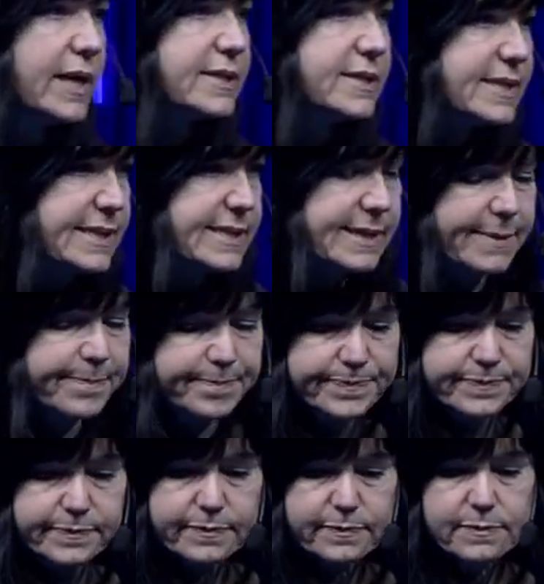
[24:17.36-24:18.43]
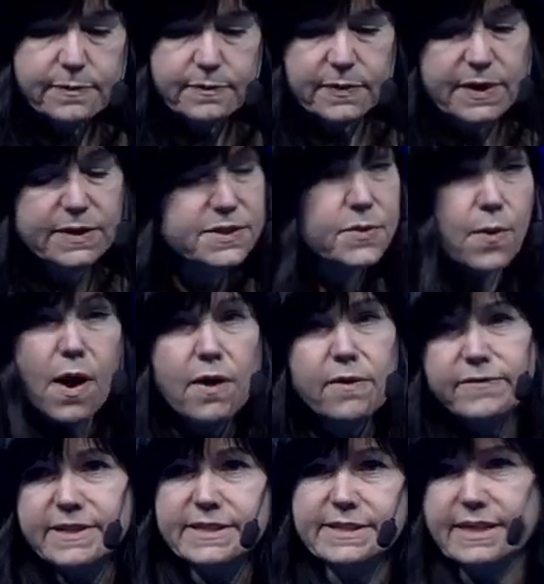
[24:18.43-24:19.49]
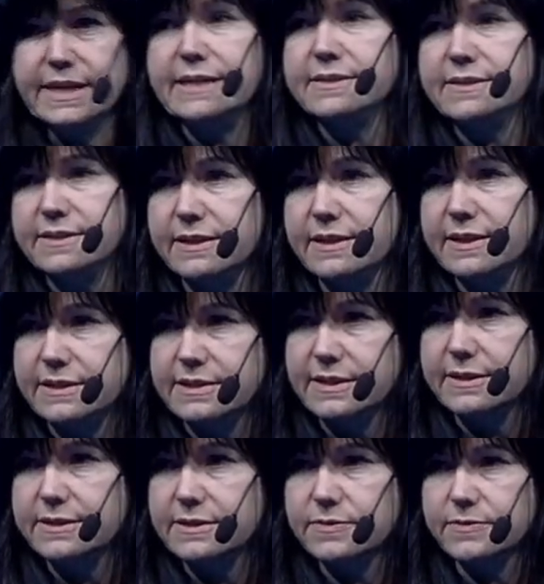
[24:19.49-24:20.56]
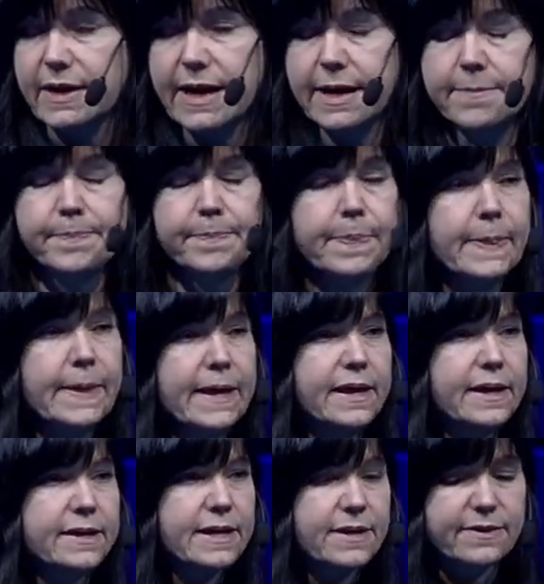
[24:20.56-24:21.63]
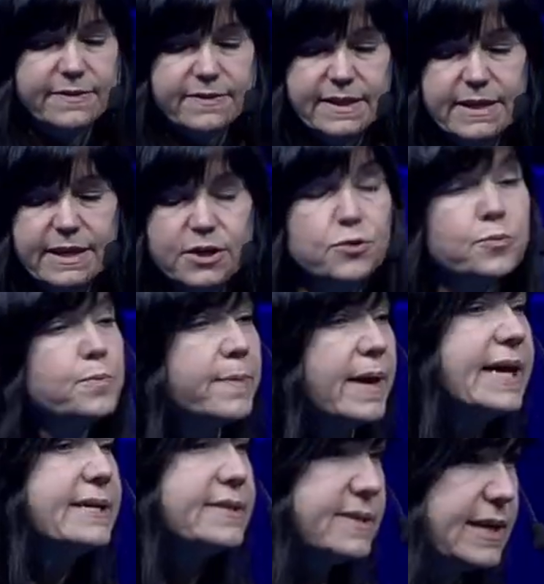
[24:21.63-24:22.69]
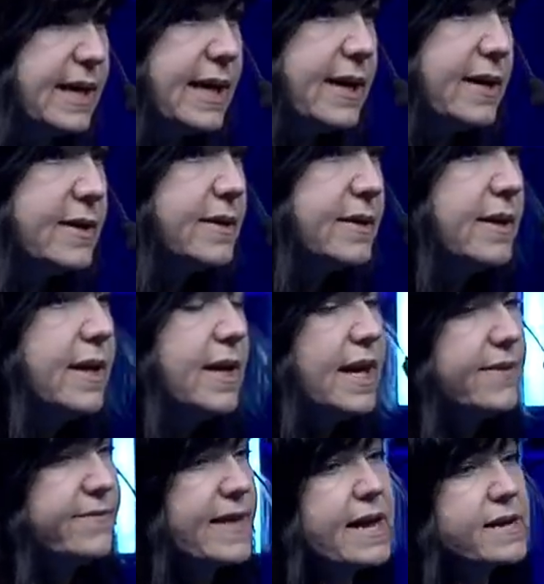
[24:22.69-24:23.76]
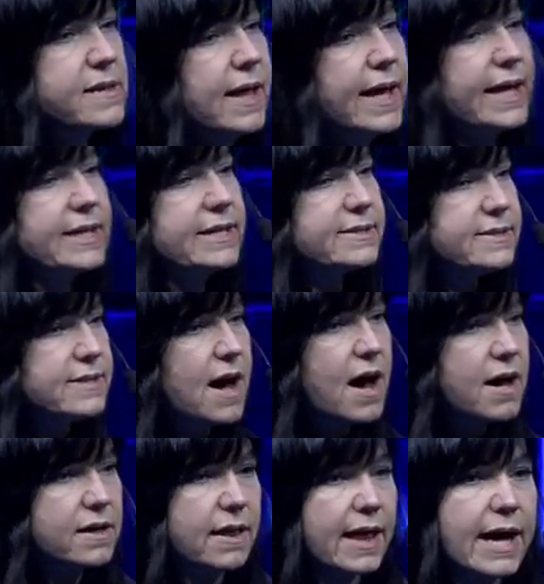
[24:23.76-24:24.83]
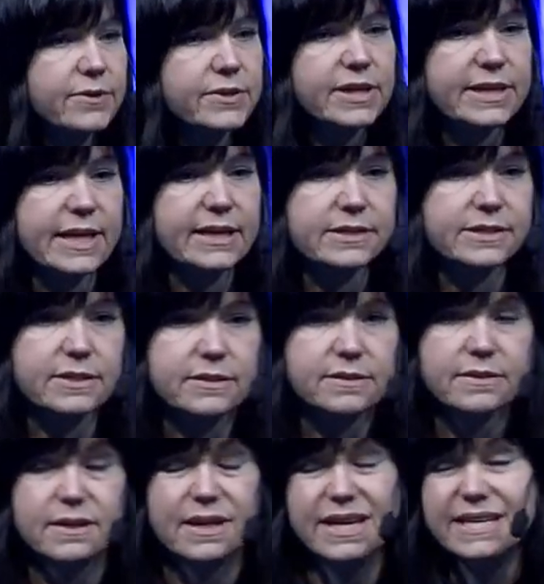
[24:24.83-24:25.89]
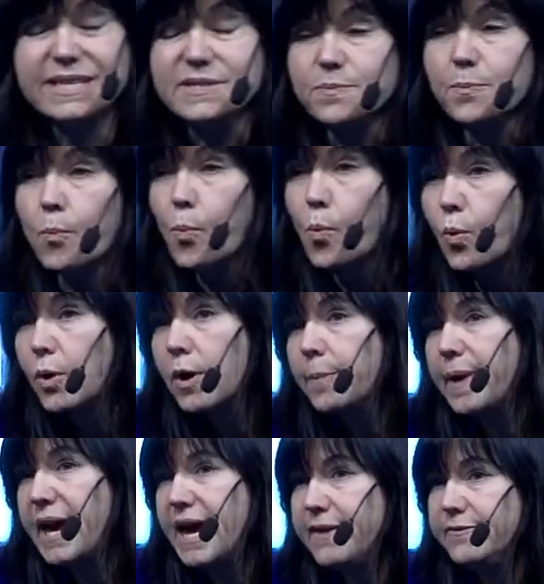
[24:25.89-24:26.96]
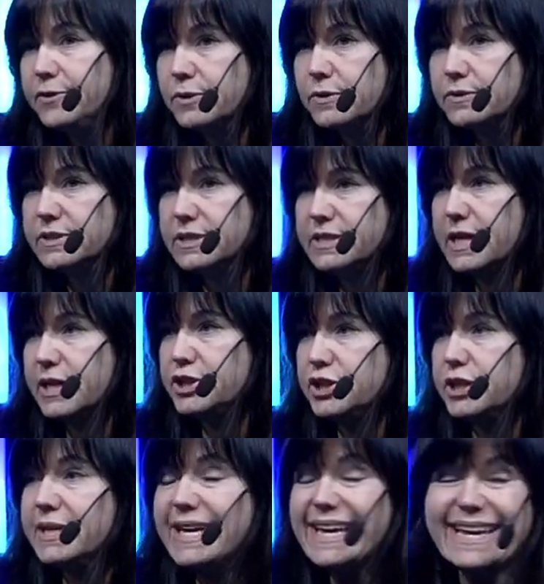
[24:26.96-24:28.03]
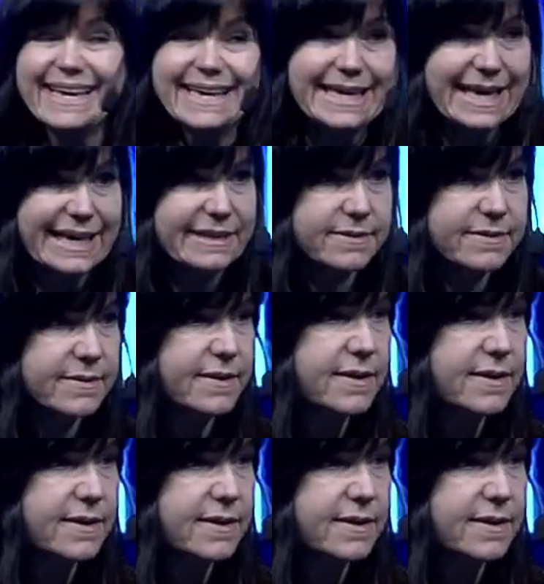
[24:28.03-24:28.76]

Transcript: it sees it. So all of these things still exist, right? Now, the thing that you may see if that client is not cloud connected is more behavioral detection kicking in.